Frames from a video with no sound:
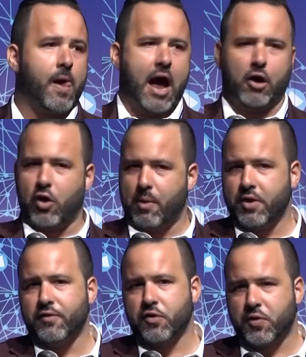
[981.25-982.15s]
I don't know how
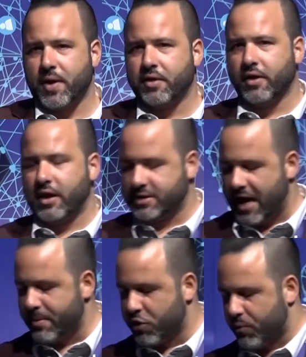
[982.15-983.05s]
many of you spent a lot of
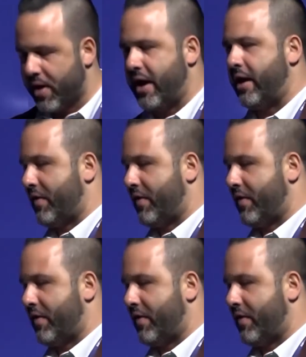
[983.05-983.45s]
time in Japan.